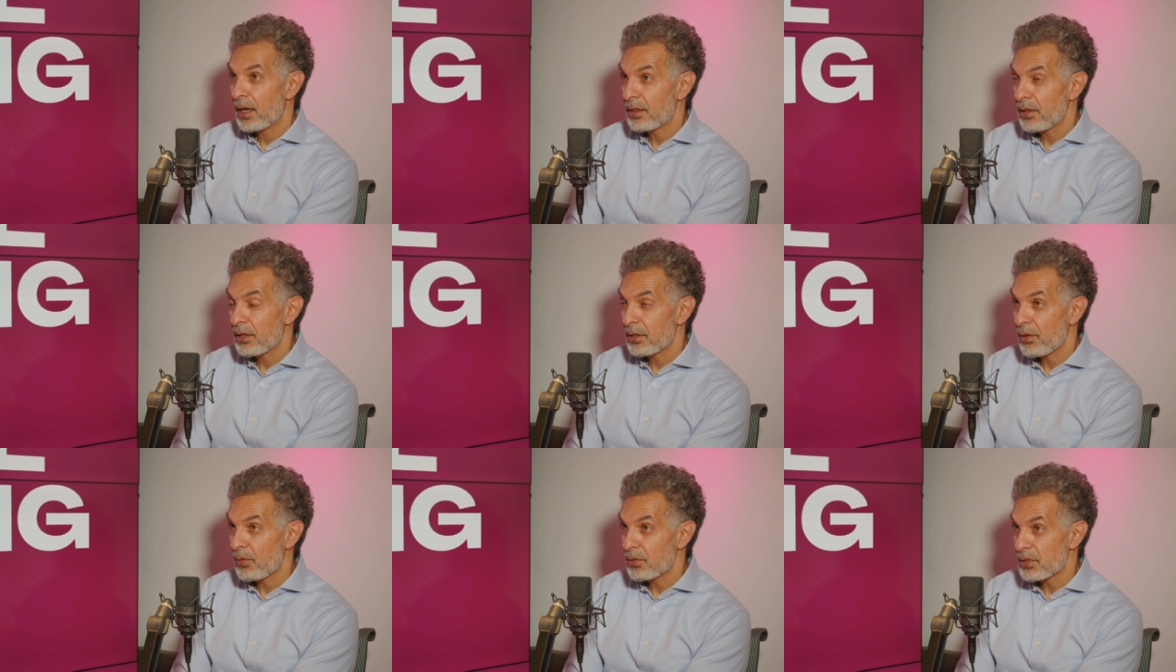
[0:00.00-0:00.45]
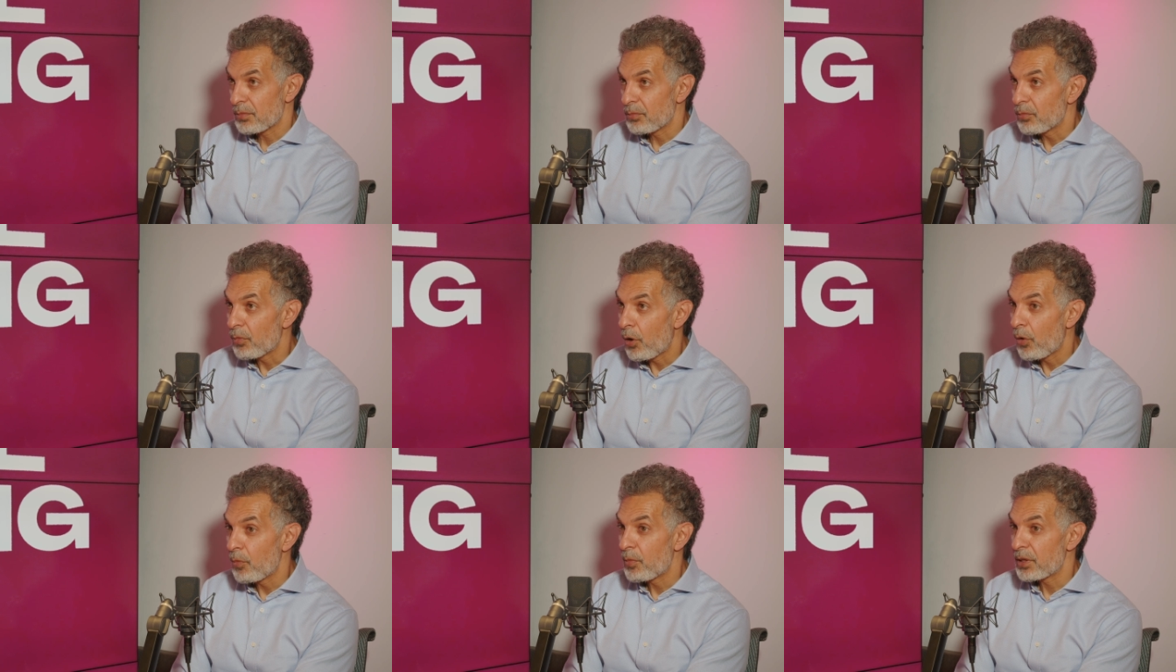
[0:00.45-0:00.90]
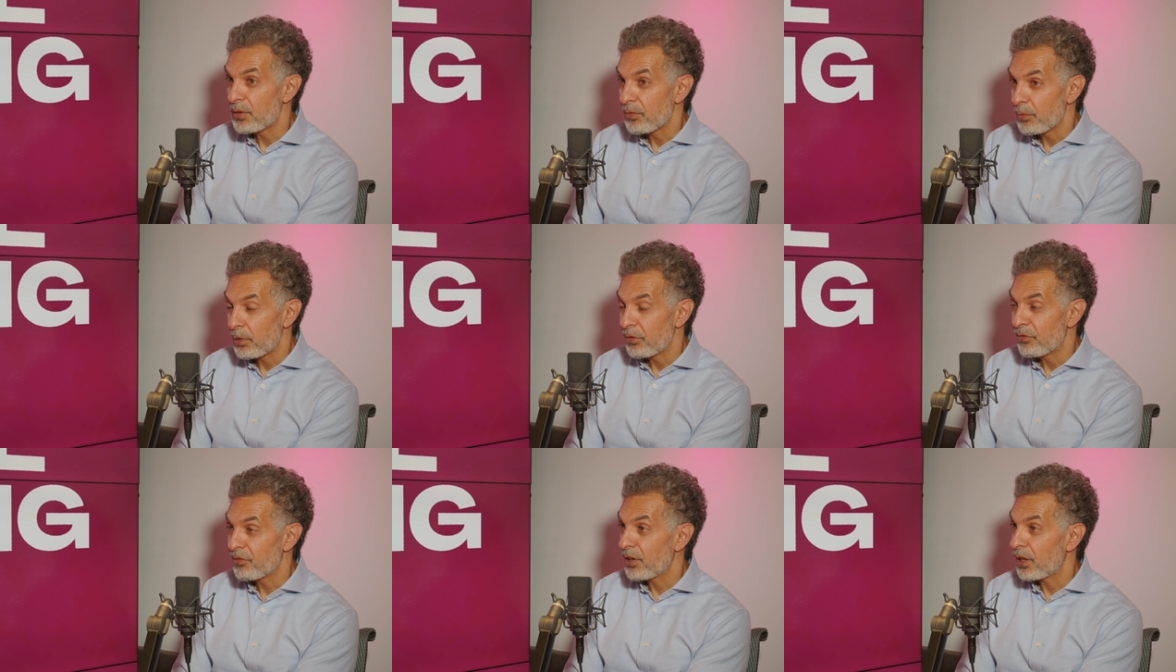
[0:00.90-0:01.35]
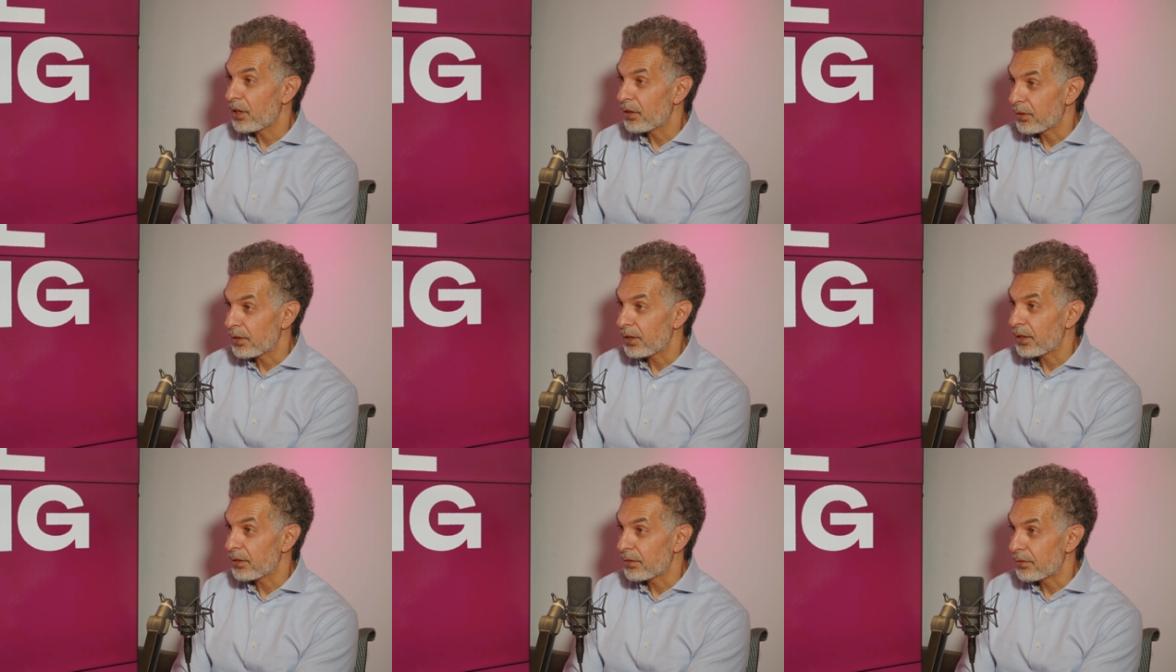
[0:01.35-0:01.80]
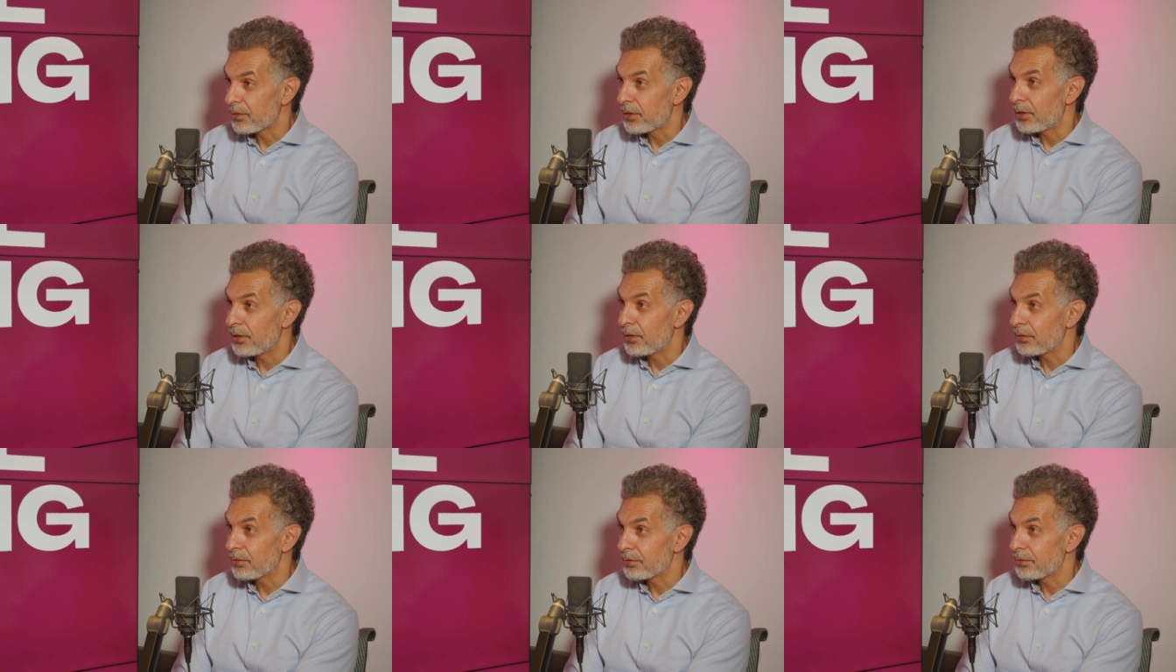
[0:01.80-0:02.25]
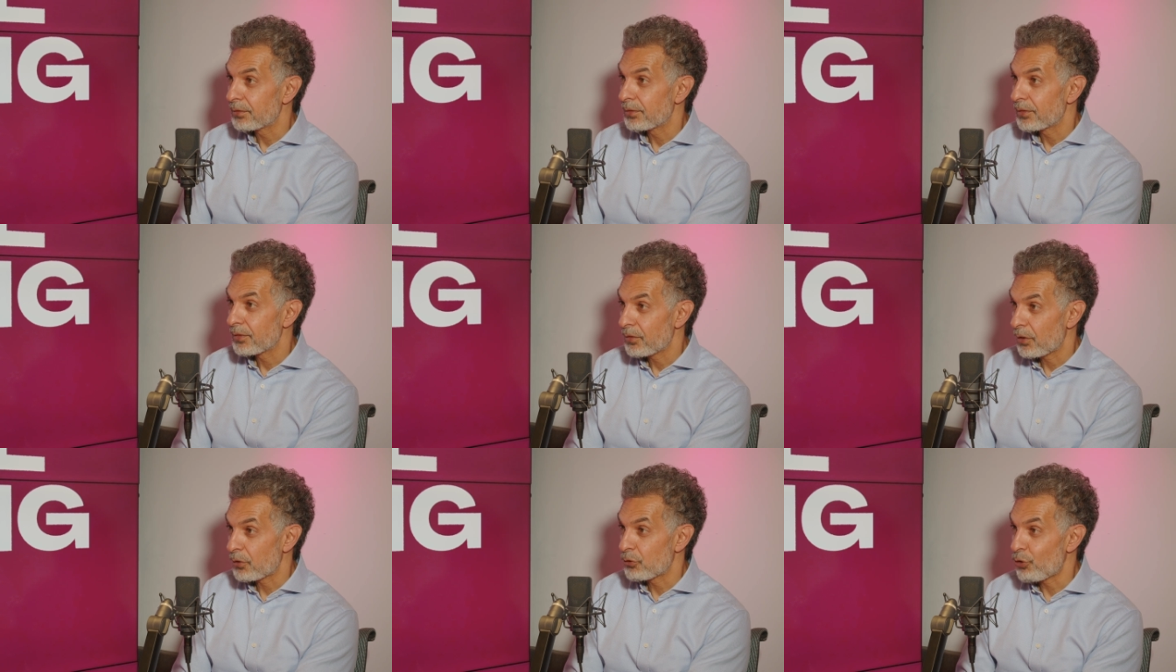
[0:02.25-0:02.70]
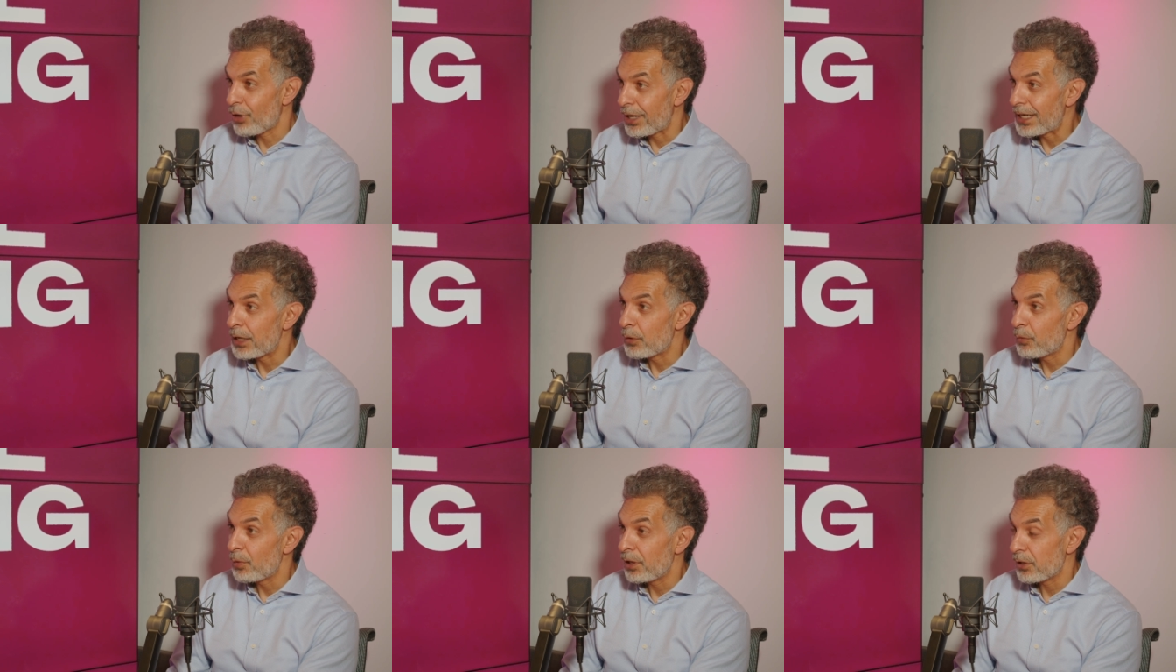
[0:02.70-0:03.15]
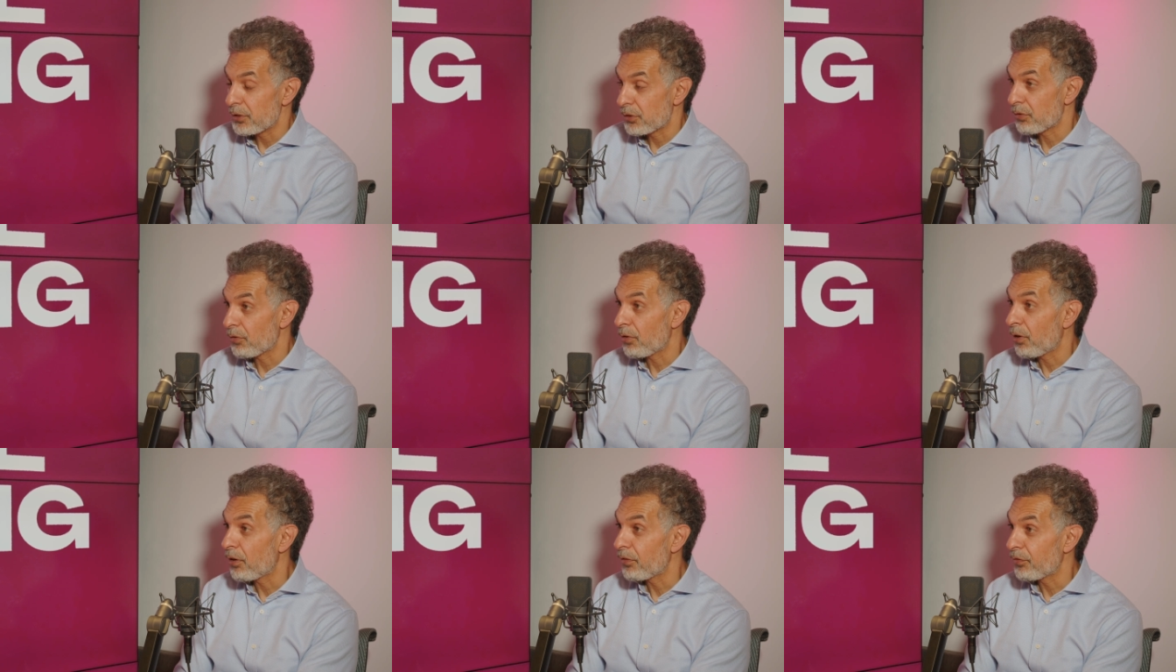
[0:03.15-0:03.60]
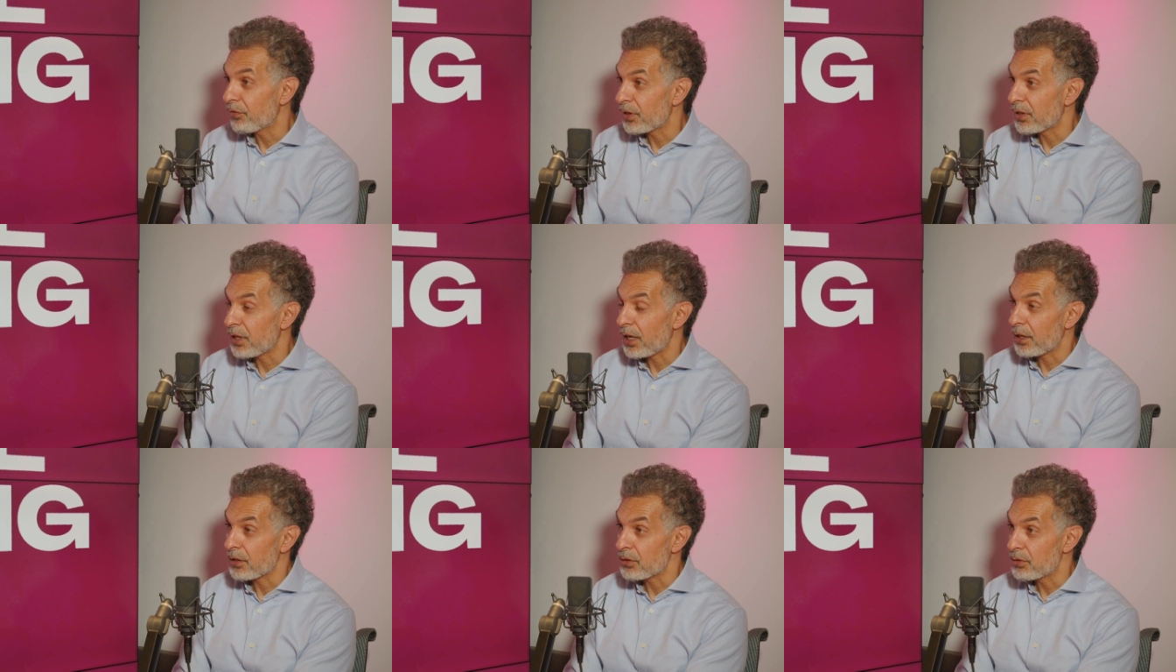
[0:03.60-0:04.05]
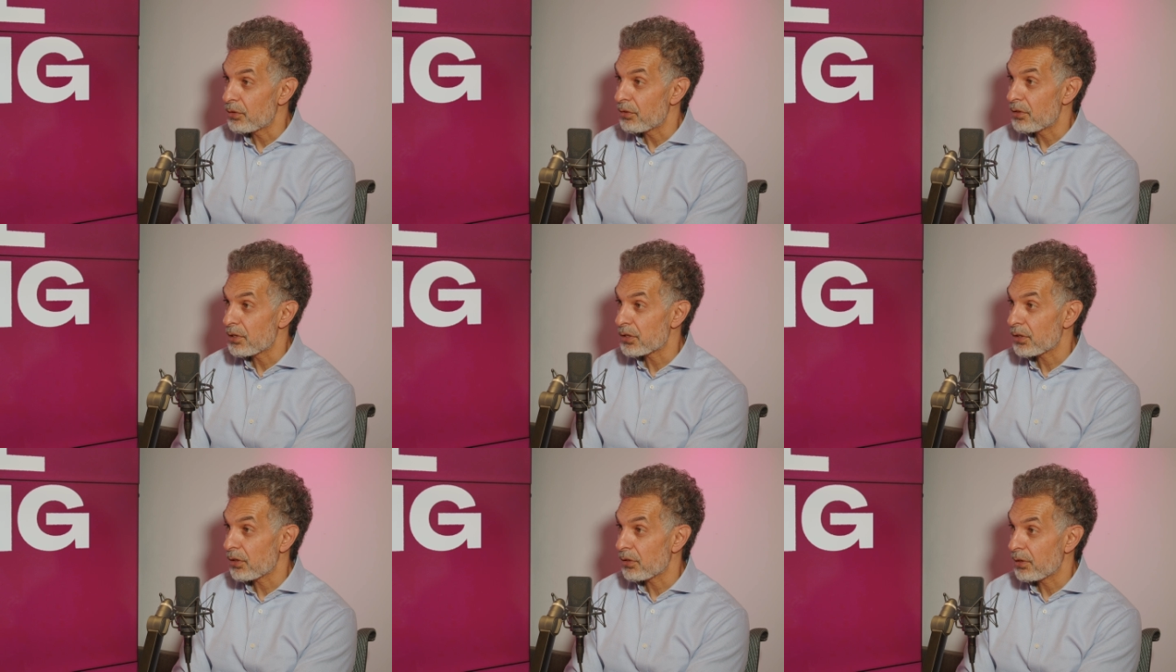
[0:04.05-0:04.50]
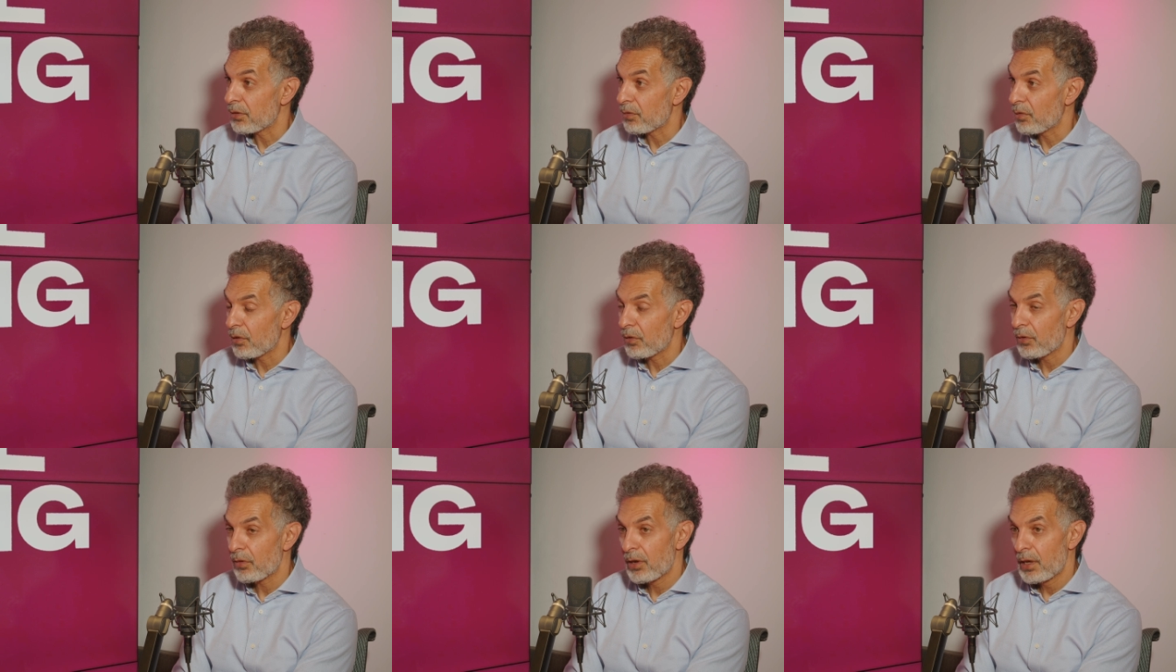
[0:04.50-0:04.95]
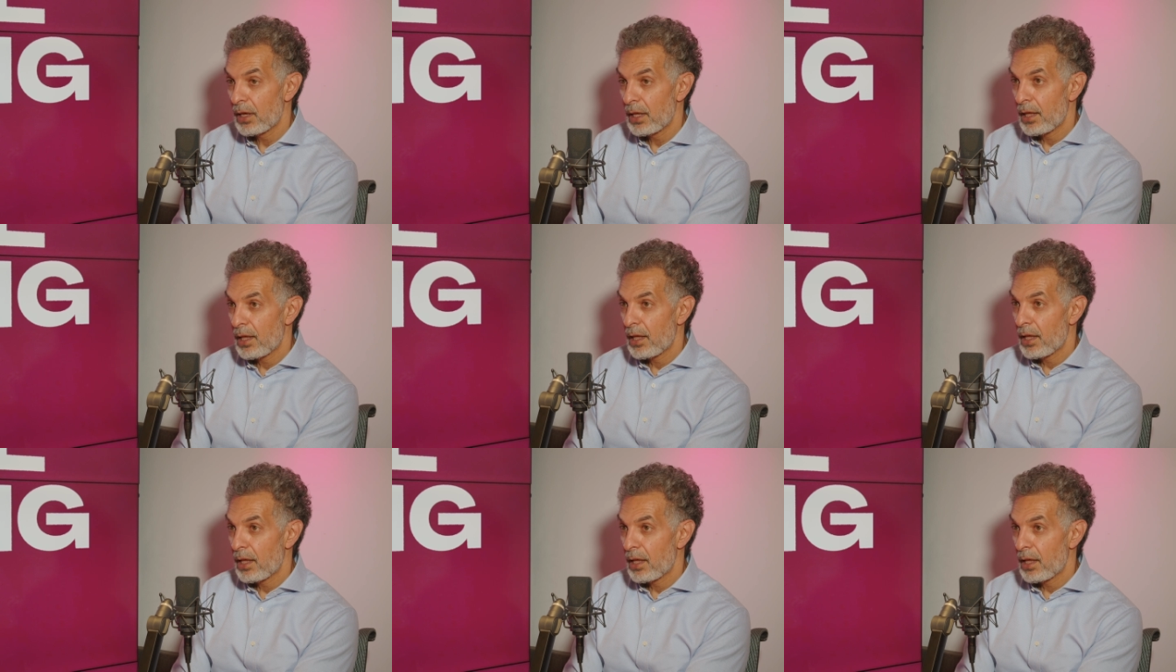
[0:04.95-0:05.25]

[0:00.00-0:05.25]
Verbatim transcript: I think there was a moment we felt that, you know, the training wheels are off and they can do this on their own.